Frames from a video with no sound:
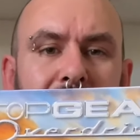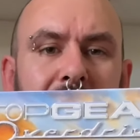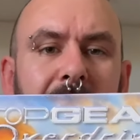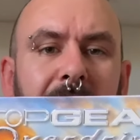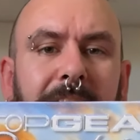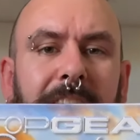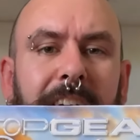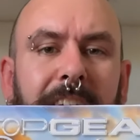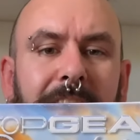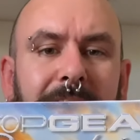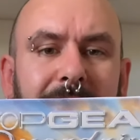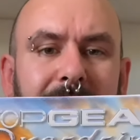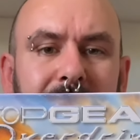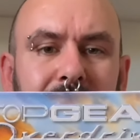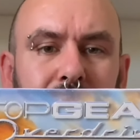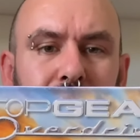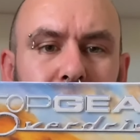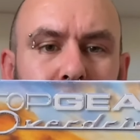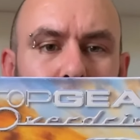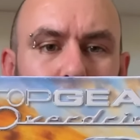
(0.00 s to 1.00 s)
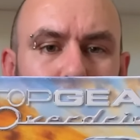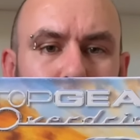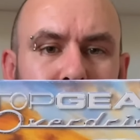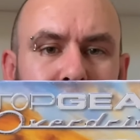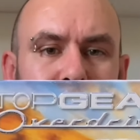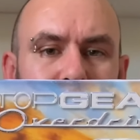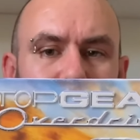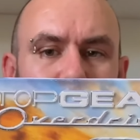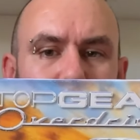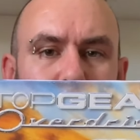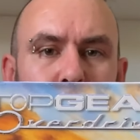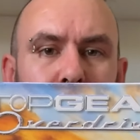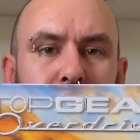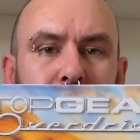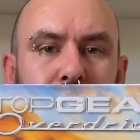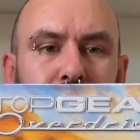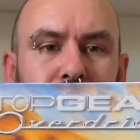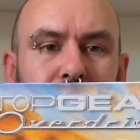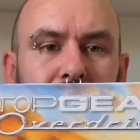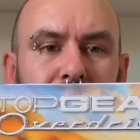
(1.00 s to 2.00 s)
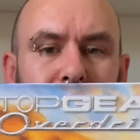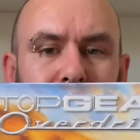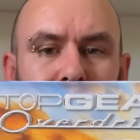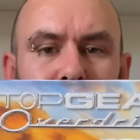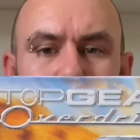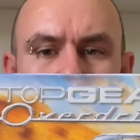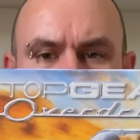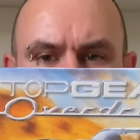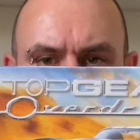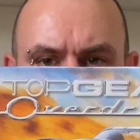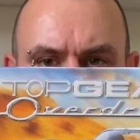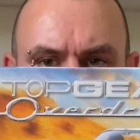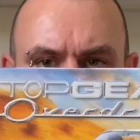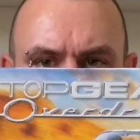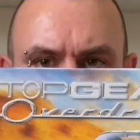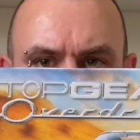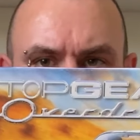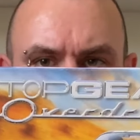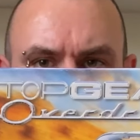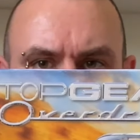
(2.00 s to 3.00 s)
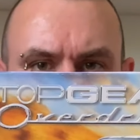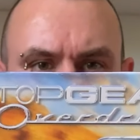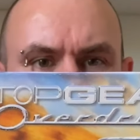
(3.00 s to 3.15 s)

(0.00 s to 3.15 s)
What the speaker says: and that is Top Gear Overdrive. So this was actually a game